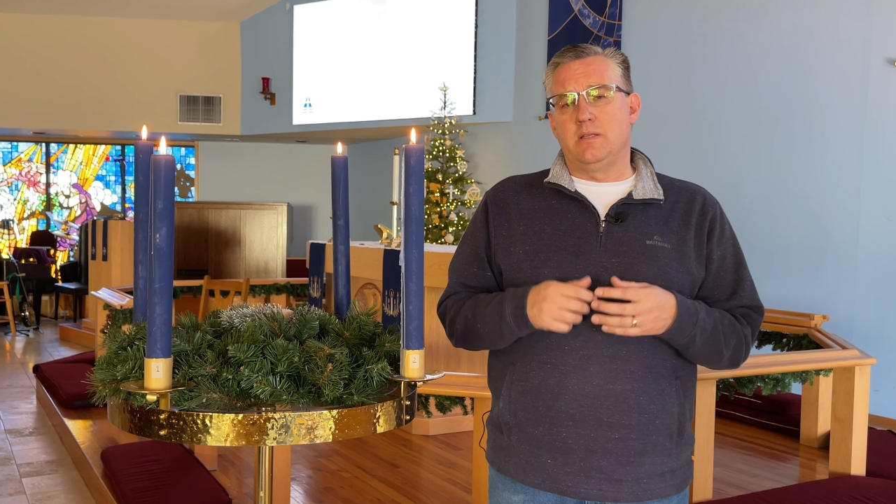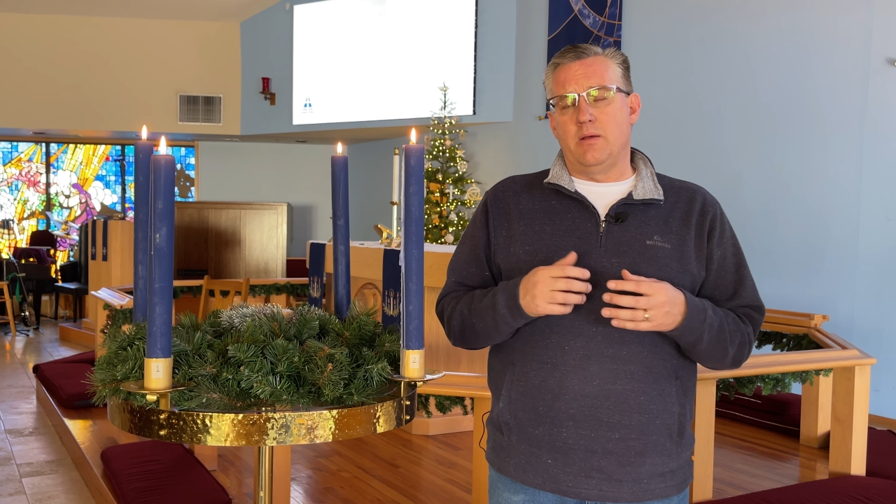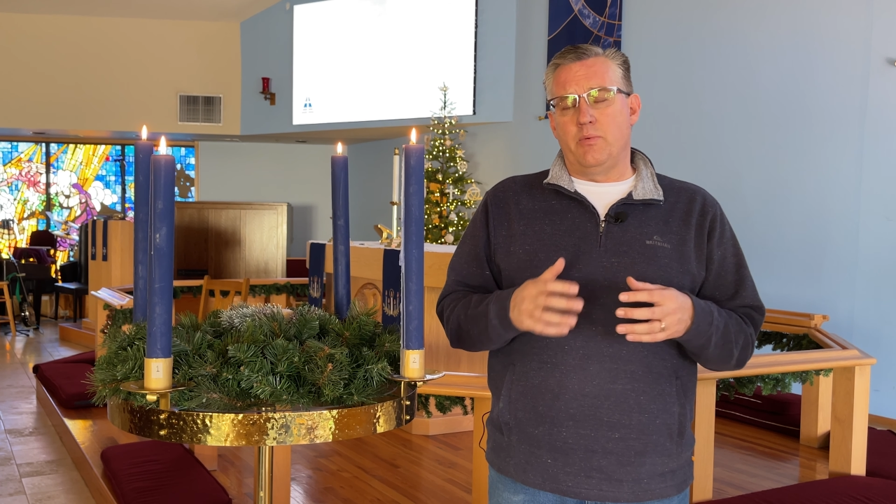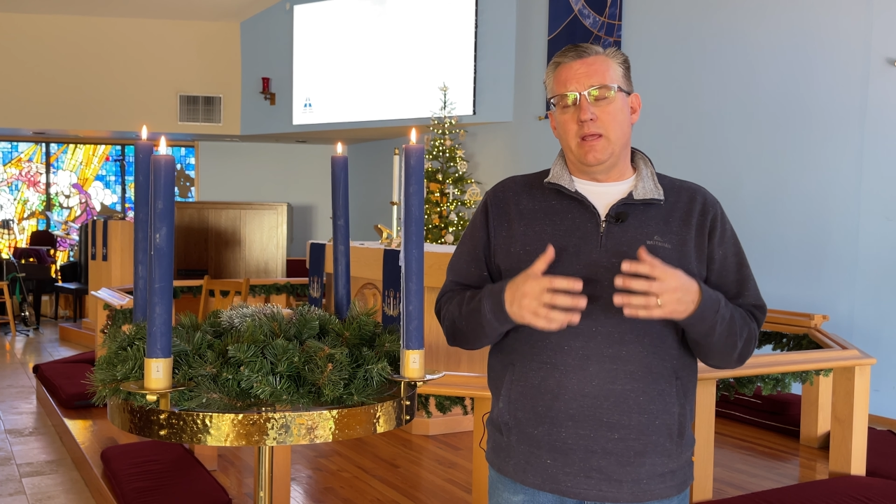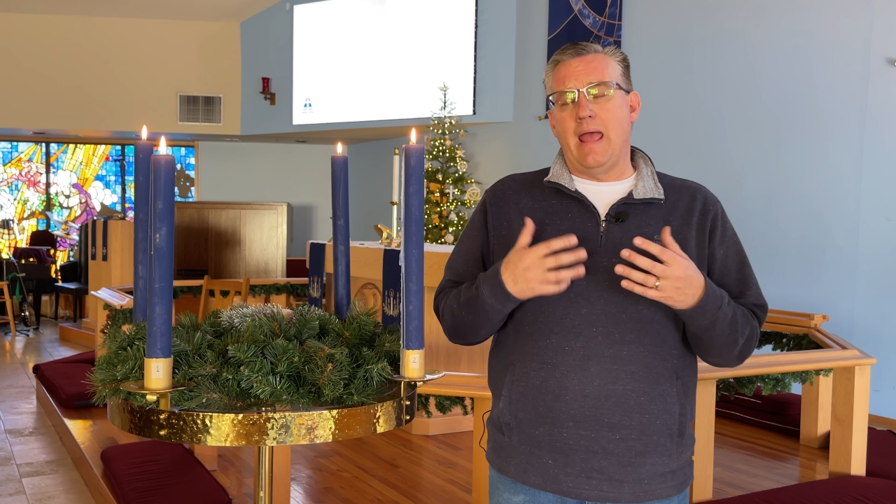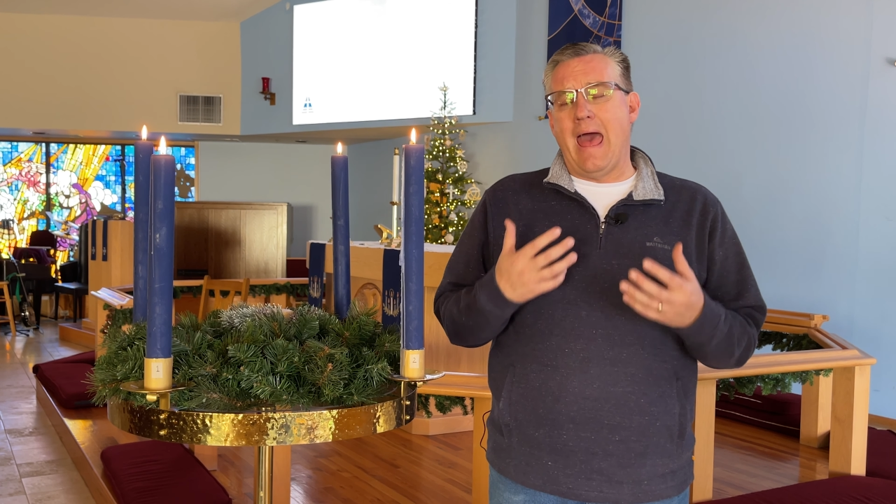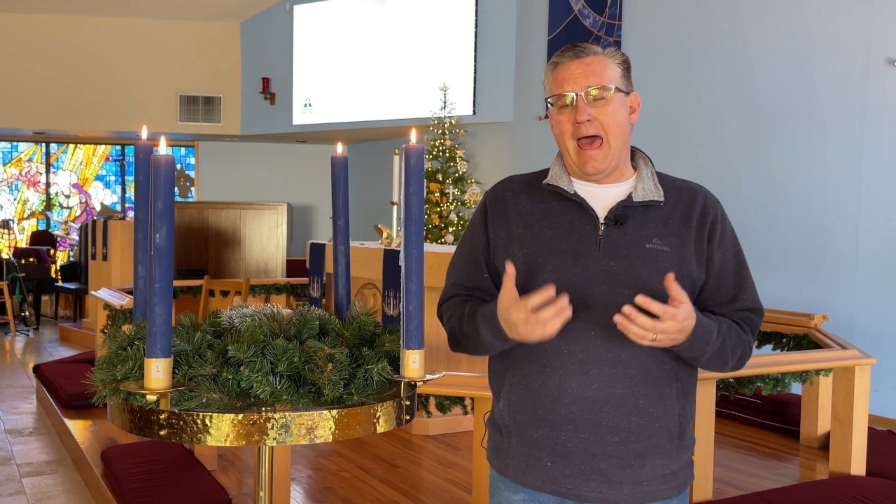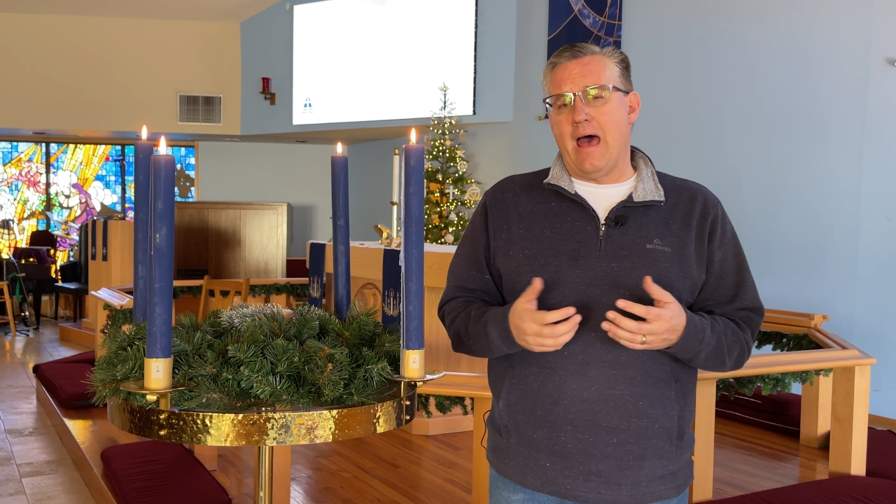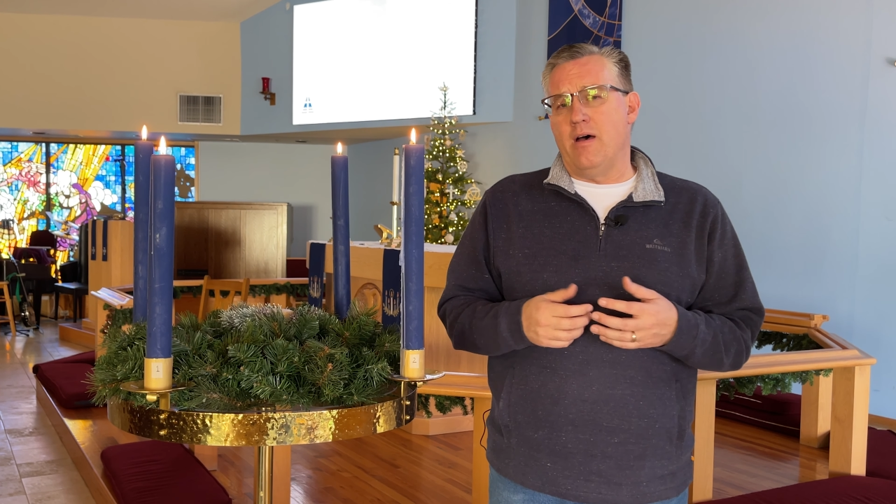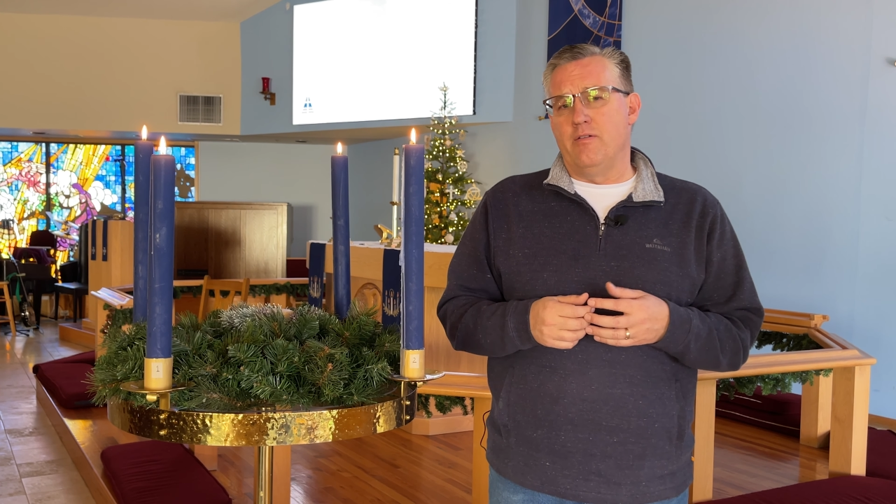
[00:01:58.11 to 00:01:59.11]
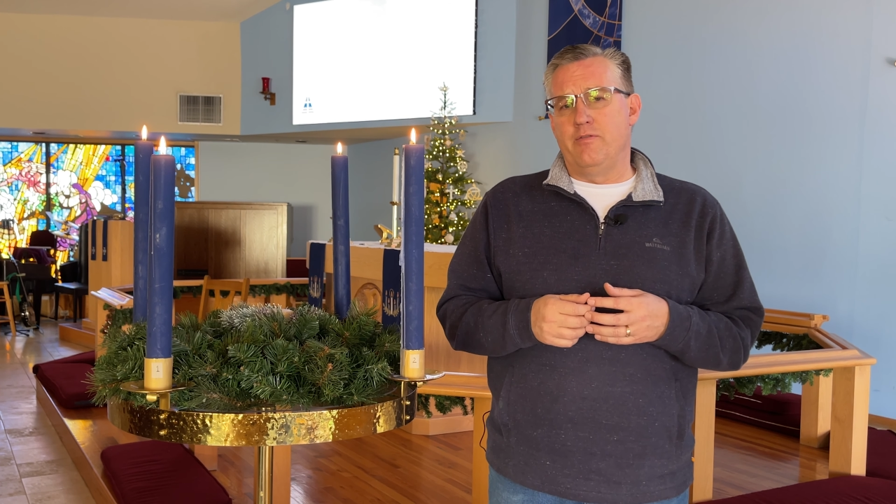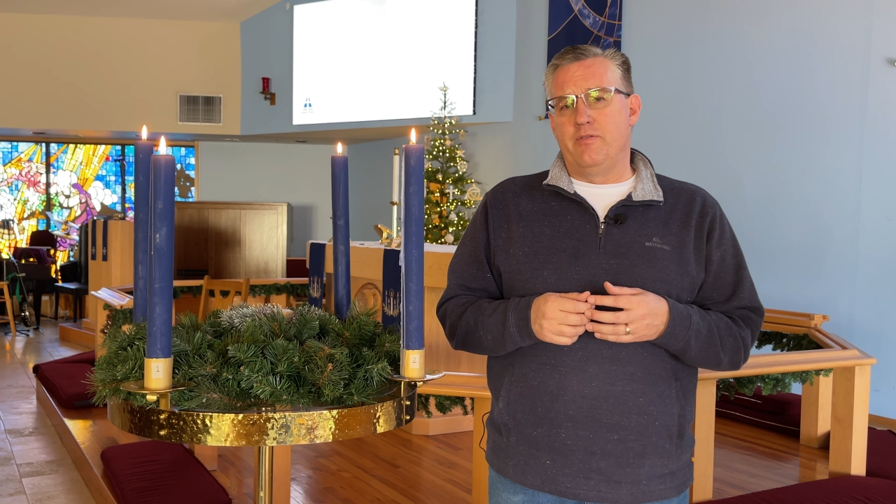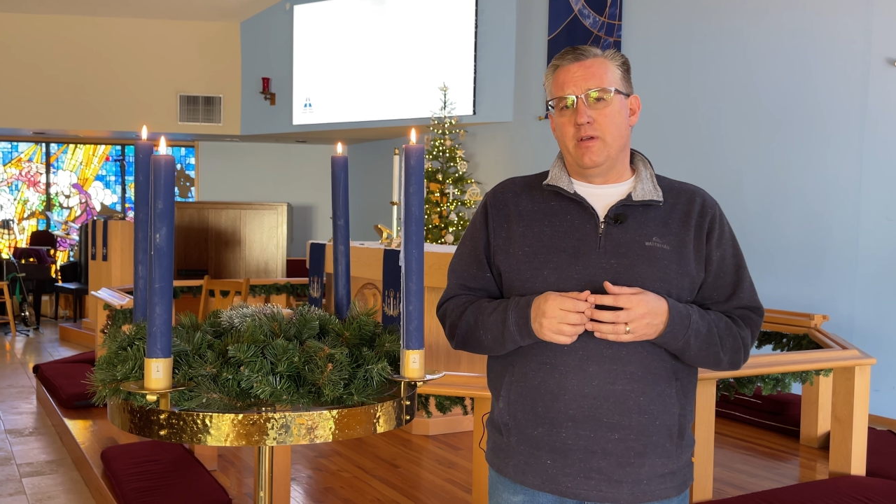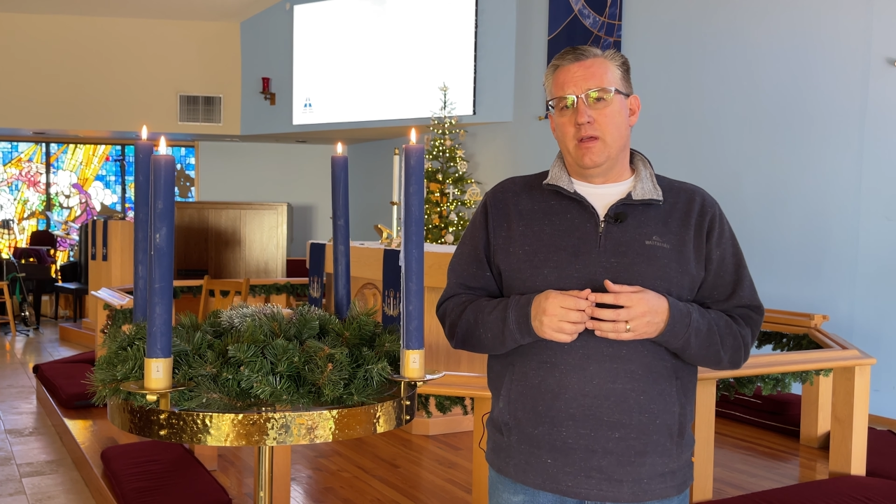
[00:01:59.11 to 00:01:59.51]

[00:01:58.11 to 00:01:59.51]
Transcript: that we have